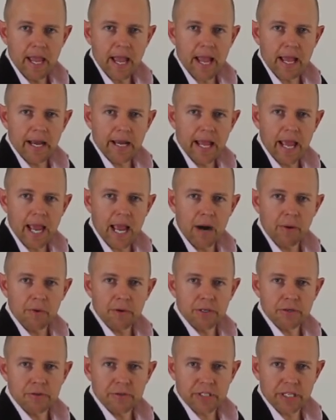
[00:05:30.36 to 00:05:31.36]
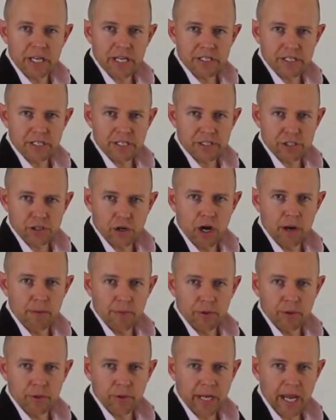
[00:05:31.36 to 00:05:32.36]
And how are you scheduling time in
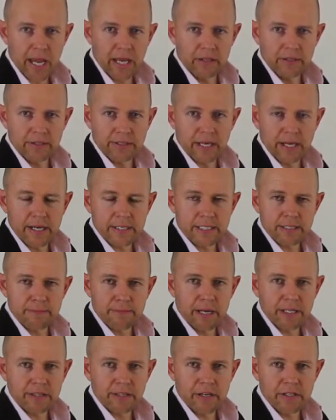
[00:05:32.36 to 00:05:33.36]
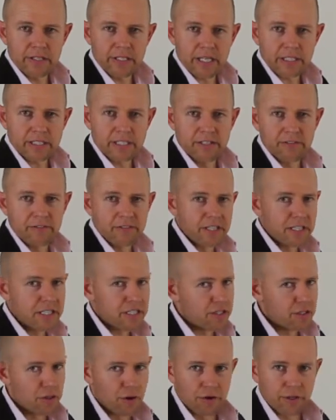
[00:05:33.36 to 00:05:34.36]
your calendar to make those activities
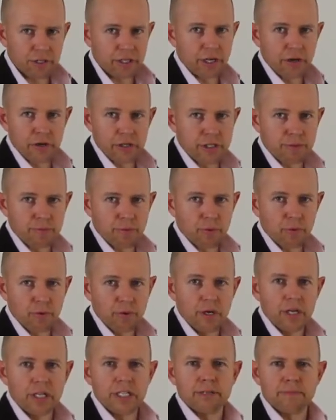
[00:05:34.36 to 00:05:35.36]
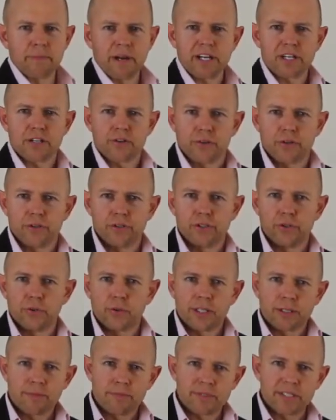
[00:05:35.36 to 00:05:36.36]
not negotiable, to make sure you're
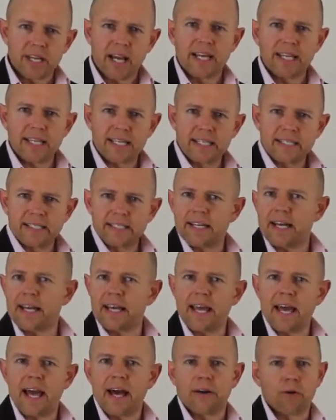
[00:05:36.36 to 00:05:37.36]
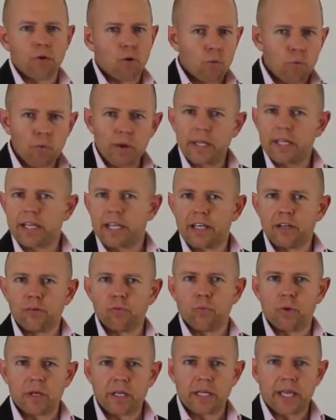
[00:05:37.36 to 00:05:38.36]
doing them day in, day out, or week in,
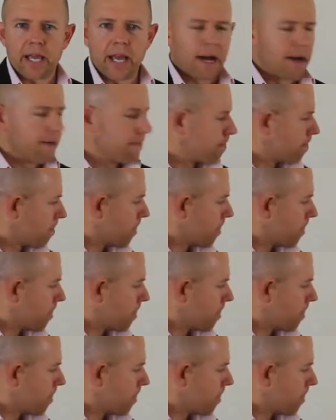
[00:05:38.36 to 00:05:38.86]
week out?